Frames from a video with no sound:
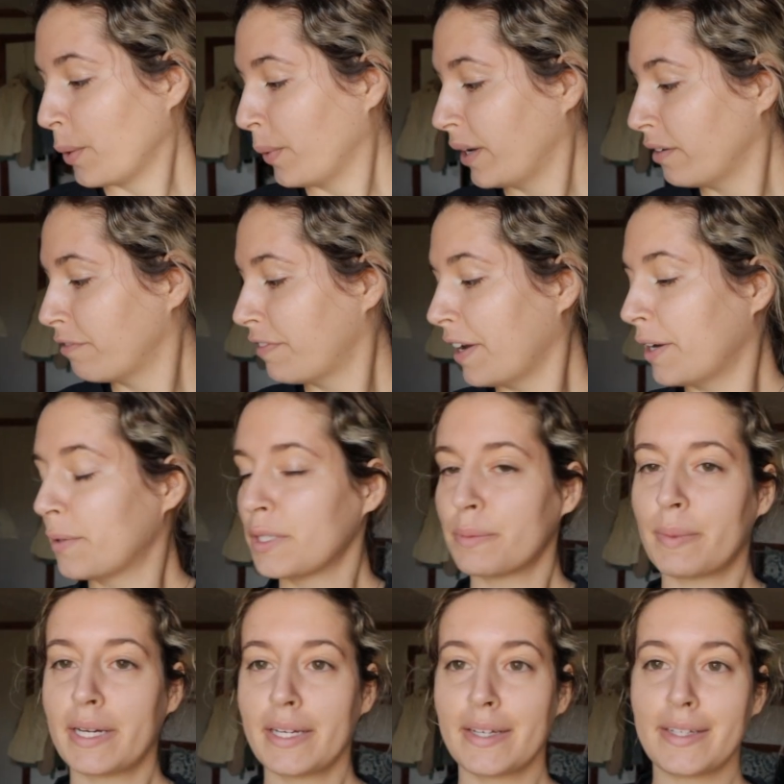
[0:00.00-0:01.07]
I went and found
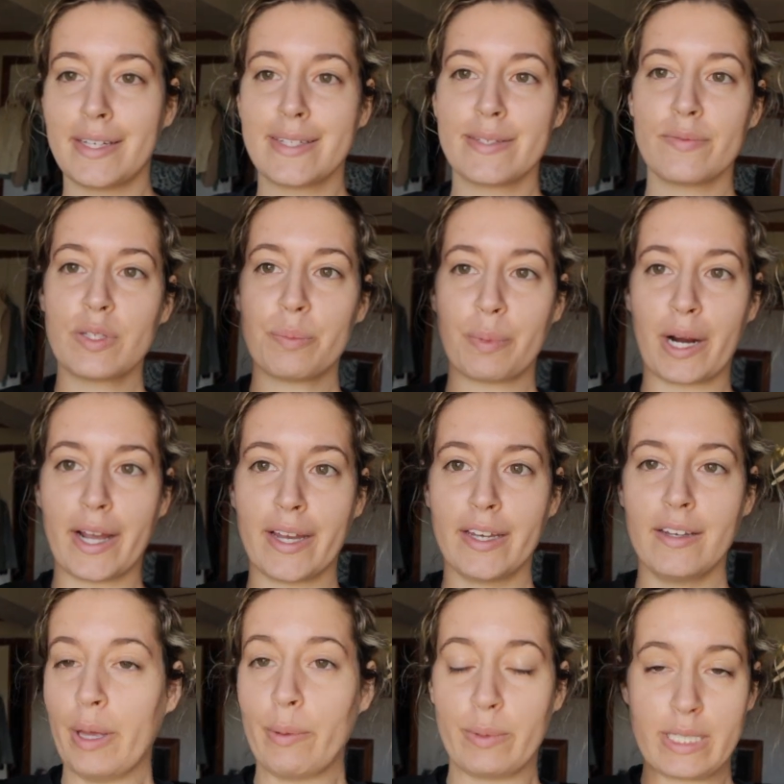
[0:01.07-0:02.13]
my adhesive
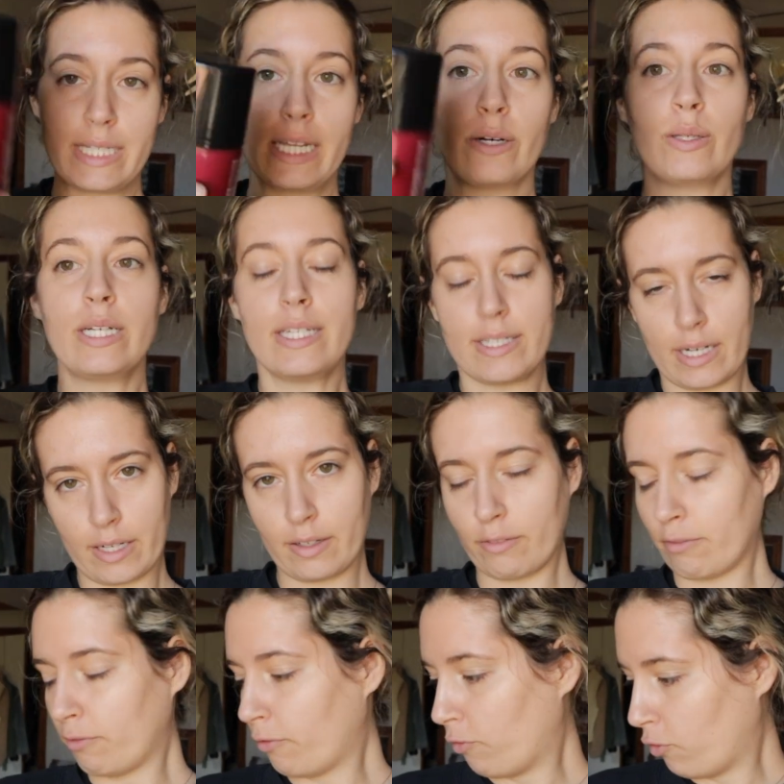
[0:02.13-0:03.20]
spray. It was literally
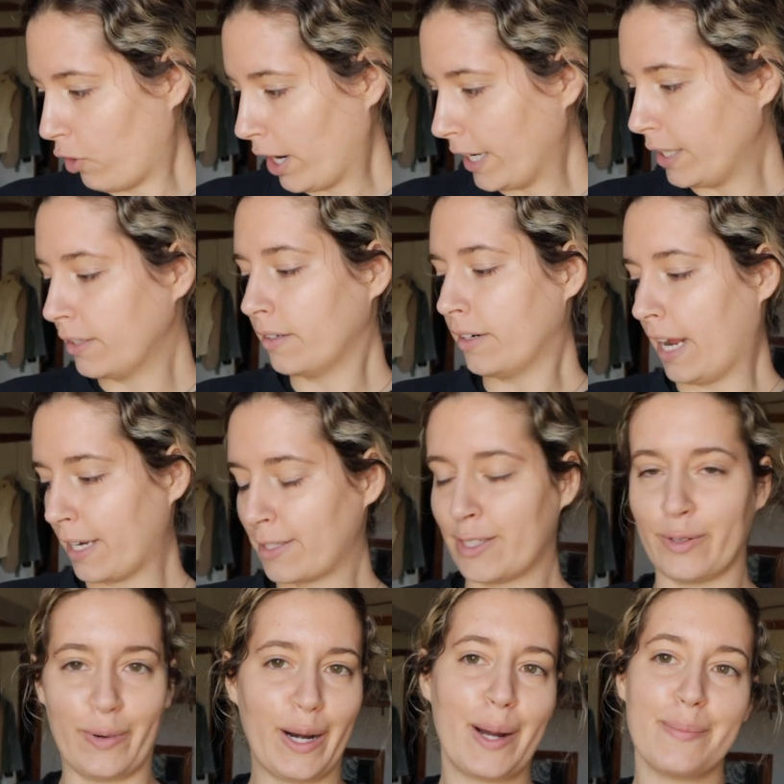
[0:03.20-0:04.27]
sitting right next
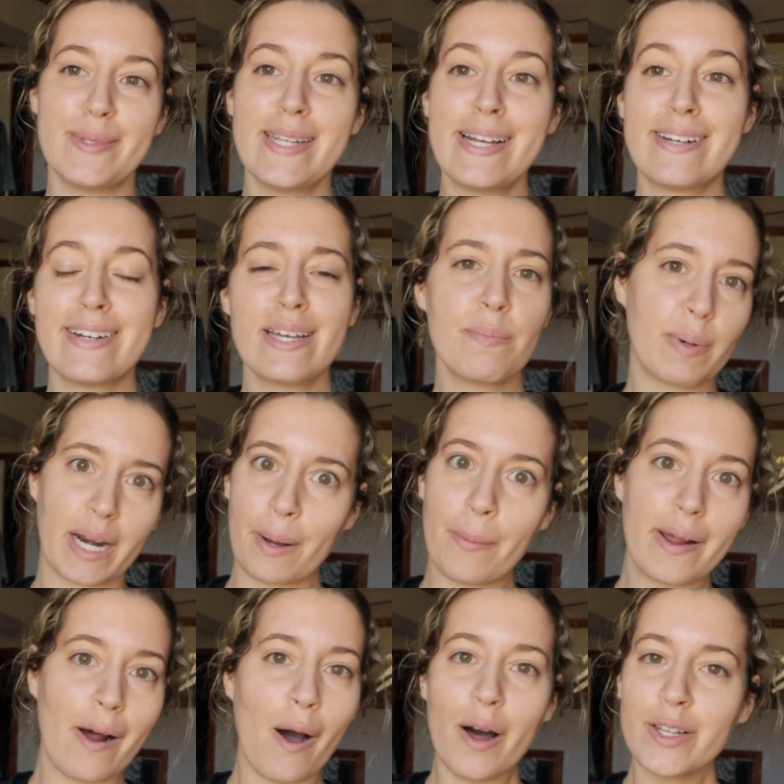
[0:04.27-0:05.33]
to where I'm standing, but I
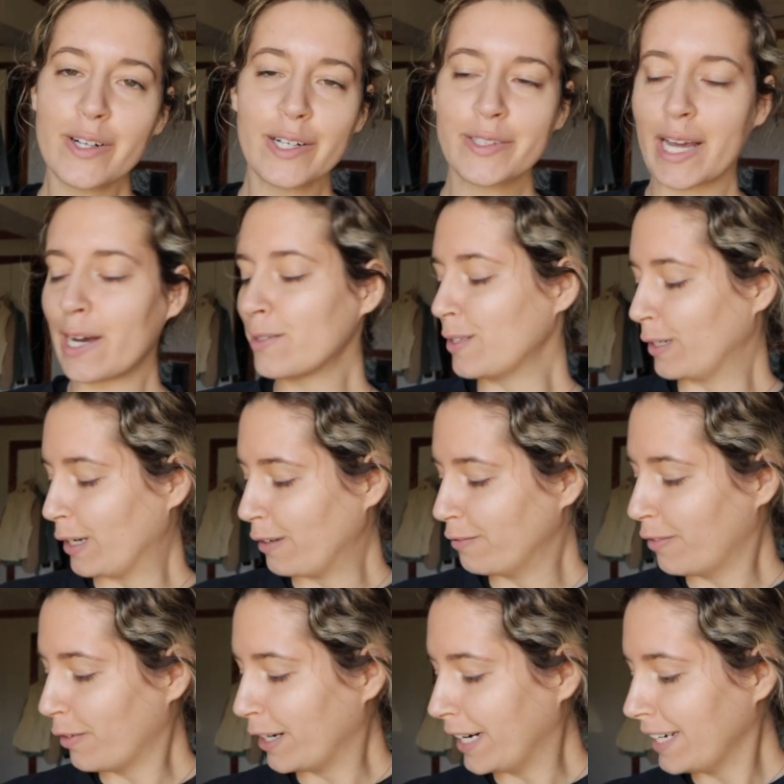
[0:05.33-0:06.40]
went all around the house looking
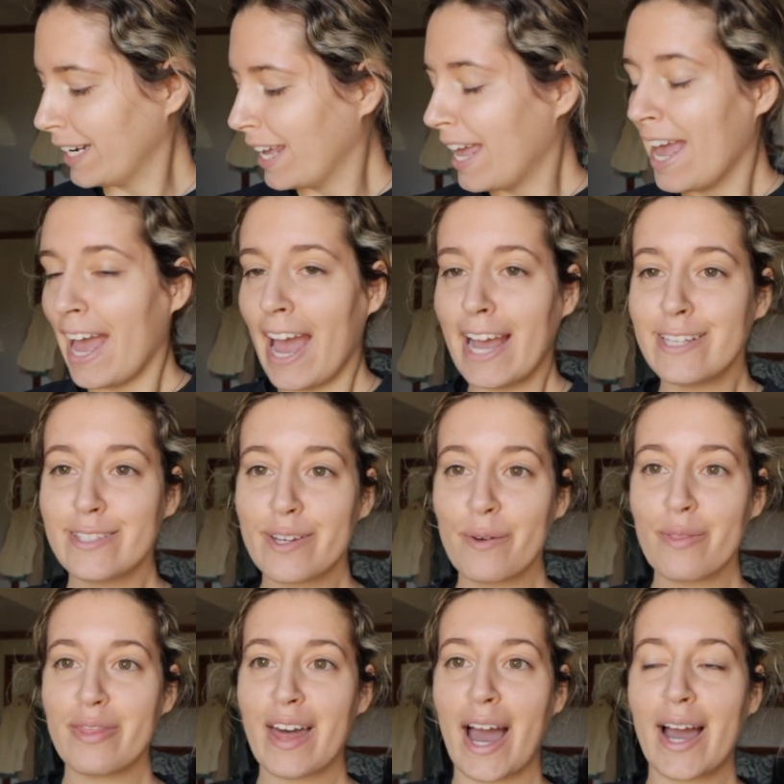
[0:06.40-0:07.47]
for it. And
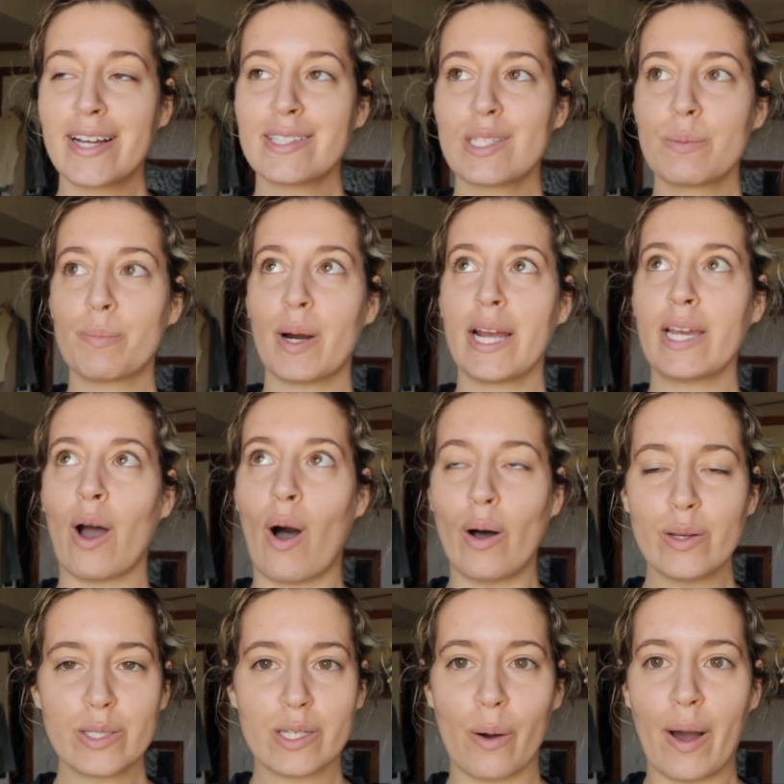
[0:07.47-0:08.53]
so that spray
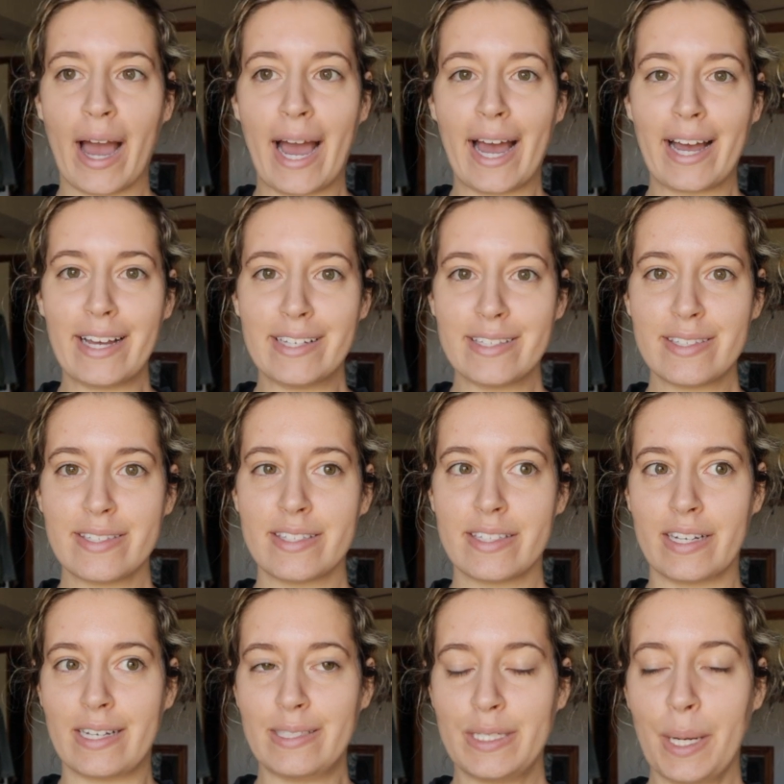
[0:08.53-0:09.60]
also has
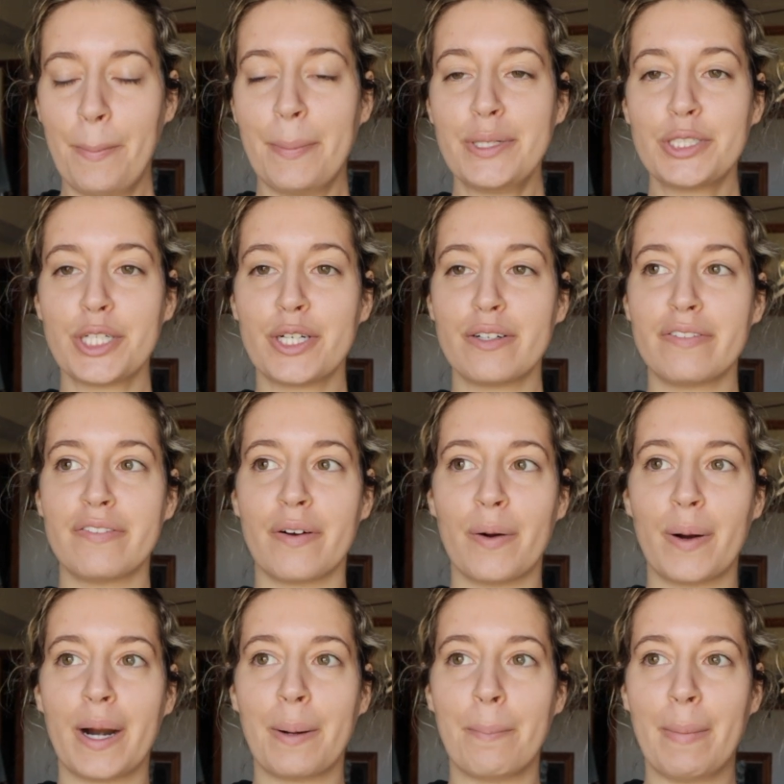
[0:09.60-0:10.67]
a temperature
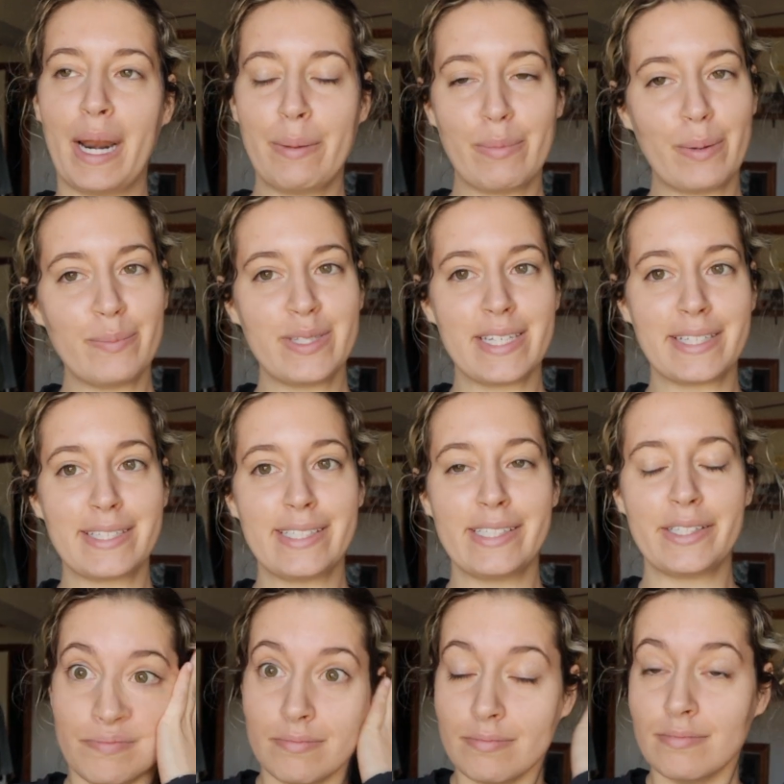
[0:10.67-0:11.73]
for minimum 60
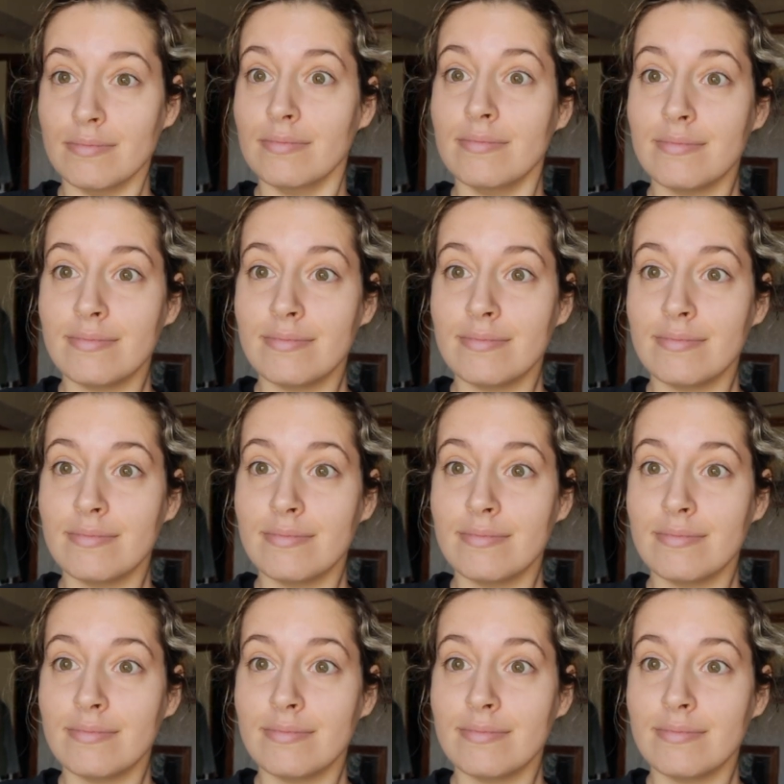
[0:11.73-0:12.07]
degrees.